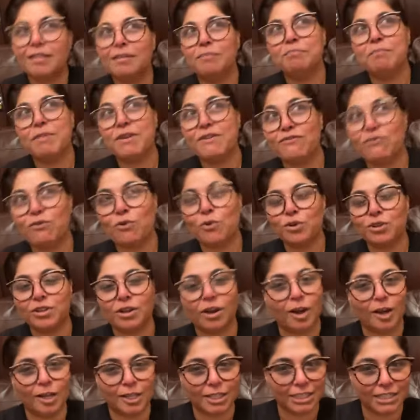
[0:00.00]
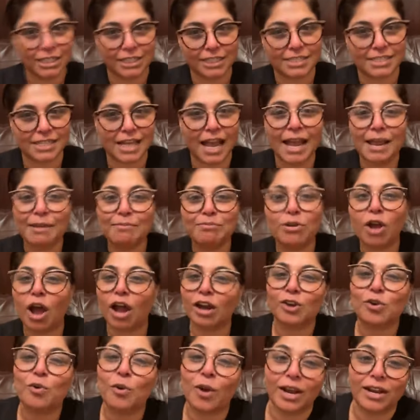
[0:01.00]
before the holidays. I am
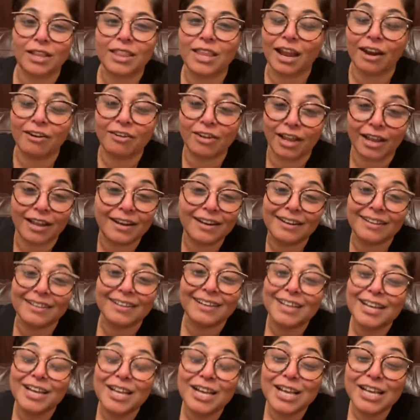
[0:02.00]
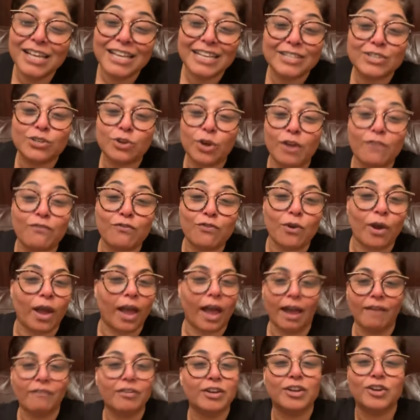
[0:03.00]
not quite there yet. So if you
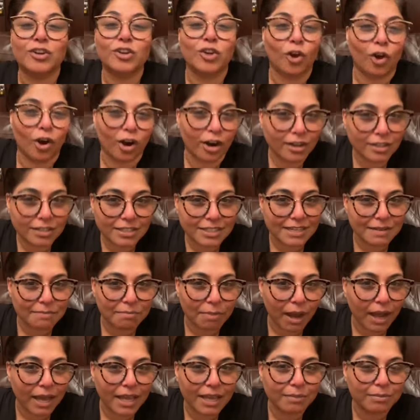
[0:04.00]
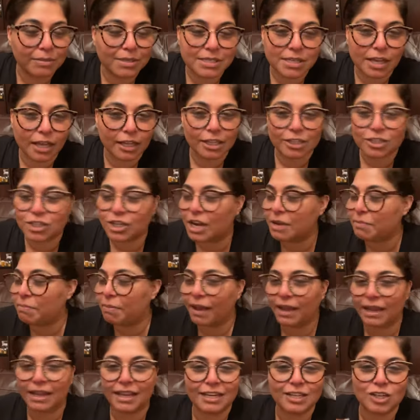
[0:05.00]
have it in your heart to buy a masala chai
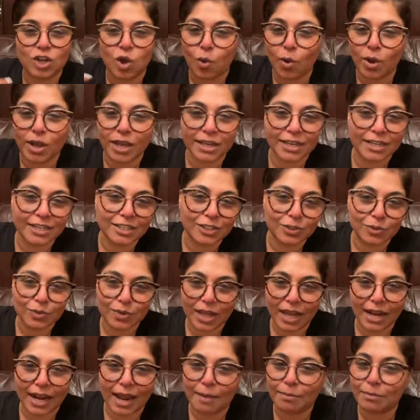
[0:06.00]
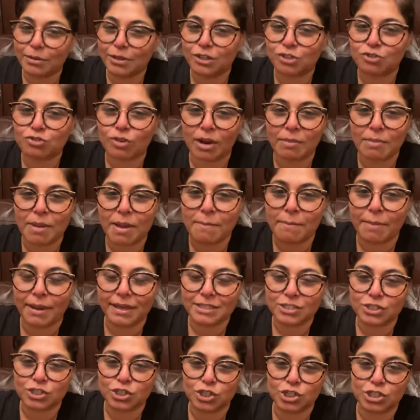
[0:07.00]
packet, go ahead and do that. I'm going to try my
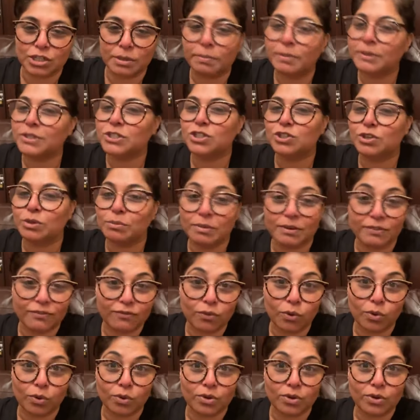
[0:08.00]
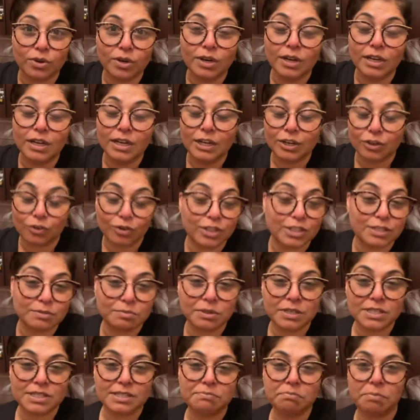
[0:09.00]
best to ship it to you before
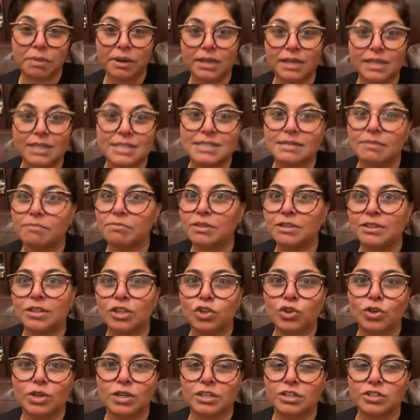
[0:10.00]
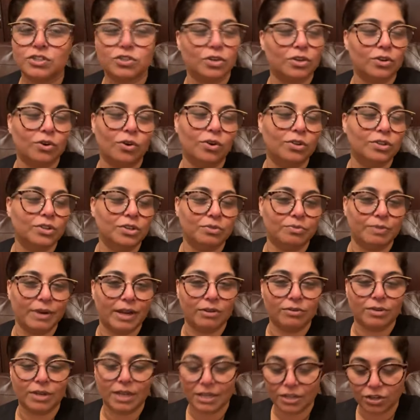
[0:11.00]
Christmas, but it's something that you can enjoy all year
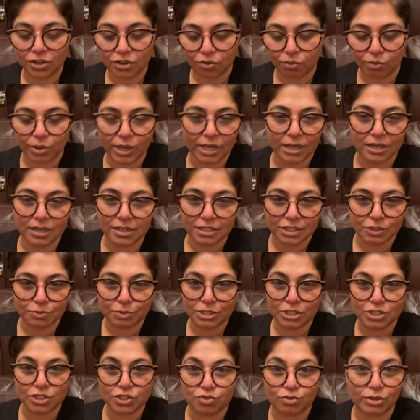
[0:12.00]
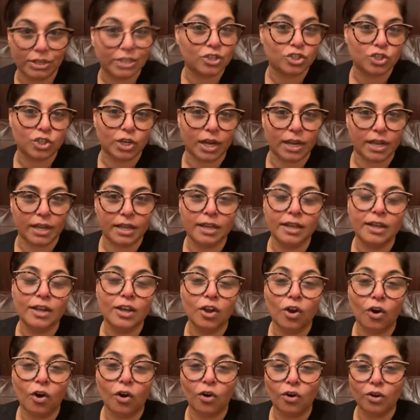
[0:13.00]
round. And we Indians, we just drink chai
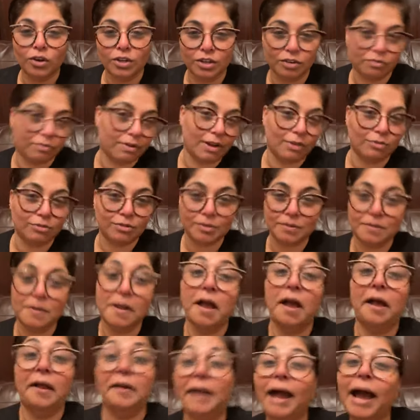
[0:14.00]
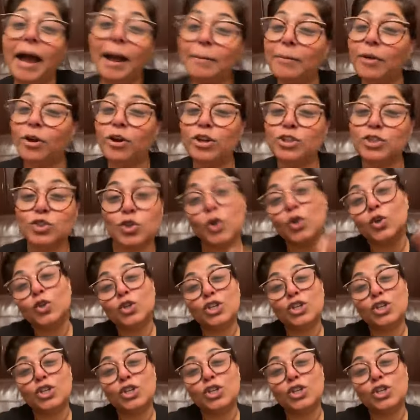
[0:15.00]
all year round. Now I'm going to show you